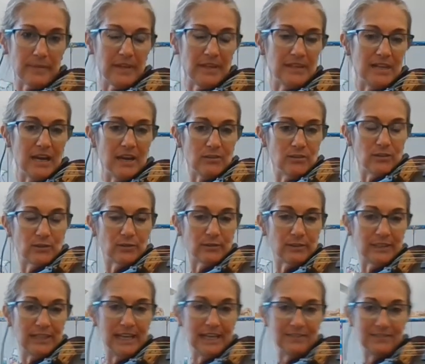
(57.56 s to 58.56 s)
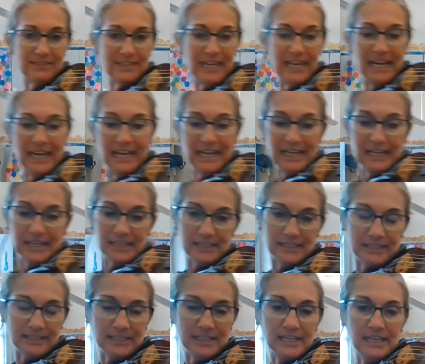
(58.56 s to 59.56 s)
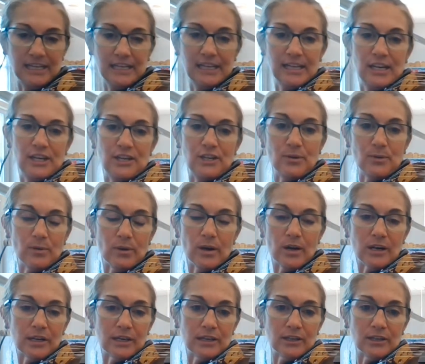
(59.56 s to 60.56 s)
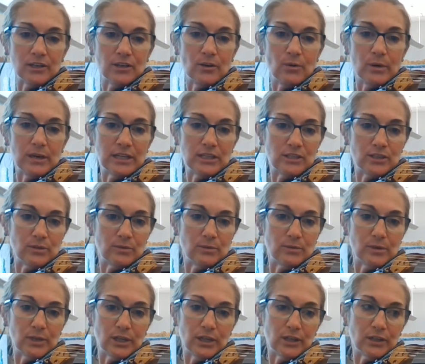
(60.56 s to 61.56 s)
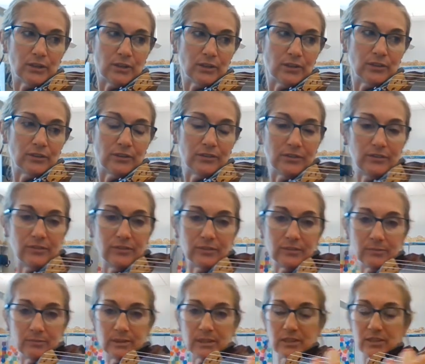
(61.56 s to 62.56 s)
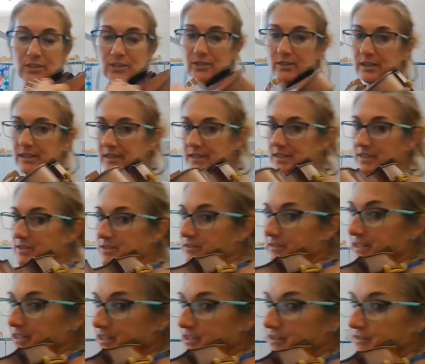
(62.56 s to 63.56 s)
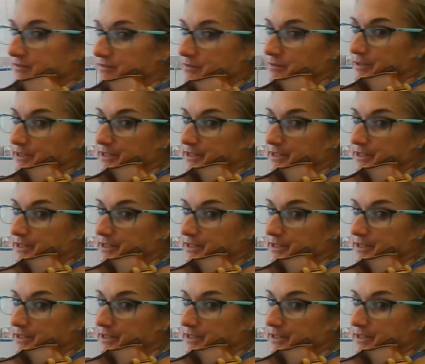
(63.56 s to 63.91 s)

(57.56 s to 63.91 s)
Now, your left hand, you are going to curve. Let me turn in this direction for